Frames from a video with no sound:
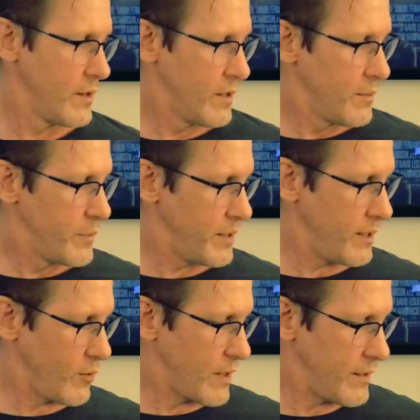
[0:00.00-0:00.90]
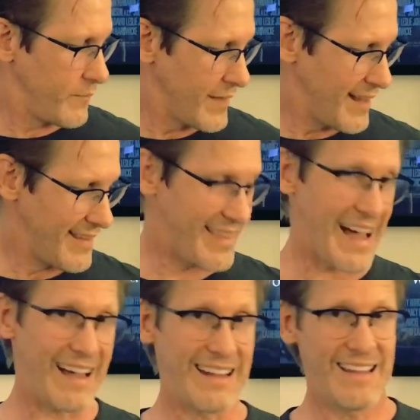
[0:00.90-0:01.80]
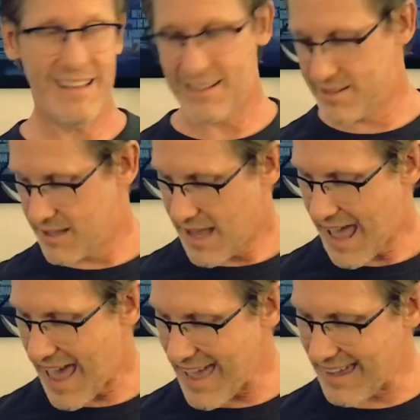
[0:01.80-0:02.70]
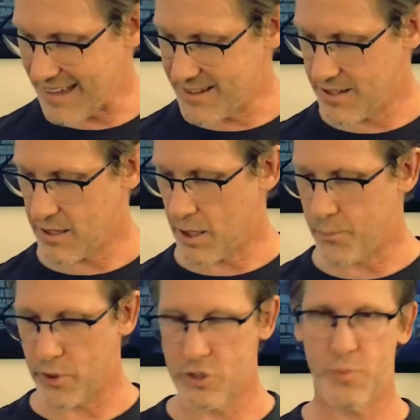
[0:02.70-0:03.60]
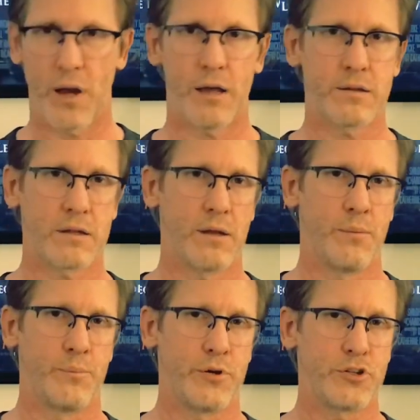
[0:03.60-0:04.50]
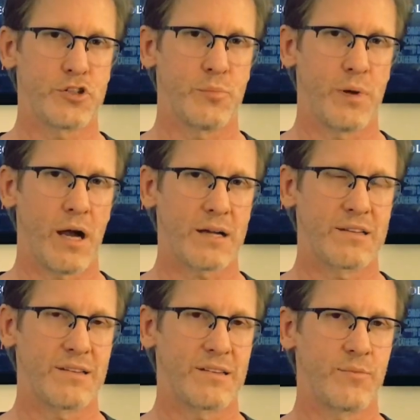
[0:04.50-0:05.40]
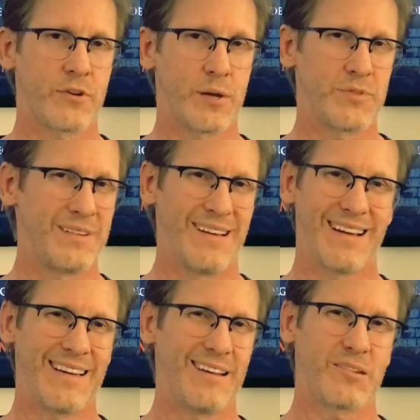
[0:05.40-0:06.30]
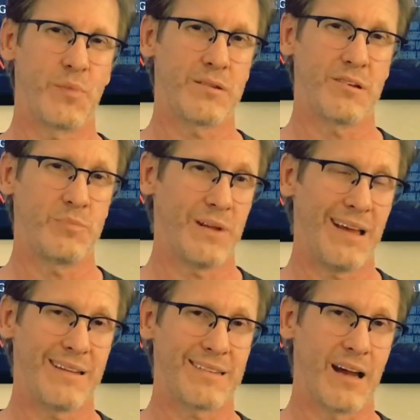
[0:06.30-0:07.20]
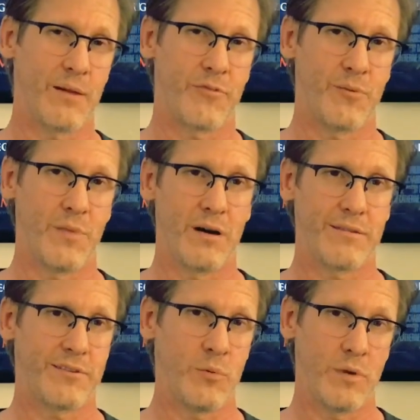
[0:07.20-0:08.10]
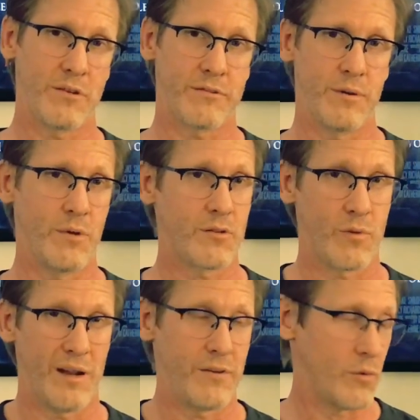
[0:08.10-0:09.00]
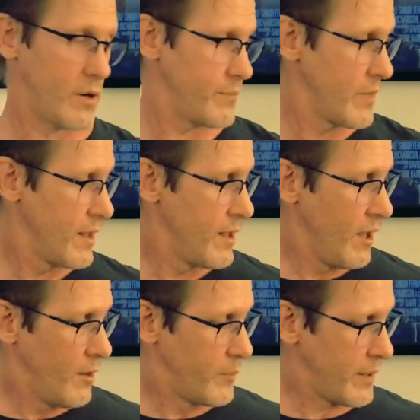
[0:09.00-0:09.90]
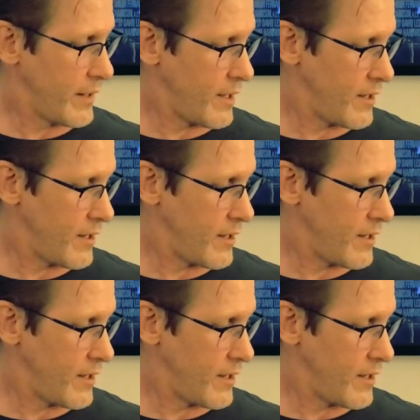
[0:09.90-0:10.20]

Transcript: But anyway, that is 8, a Birchbox subscription. Again, it's monthly plan. Sign up for a month, 2 months, 3 months, whatever you want. But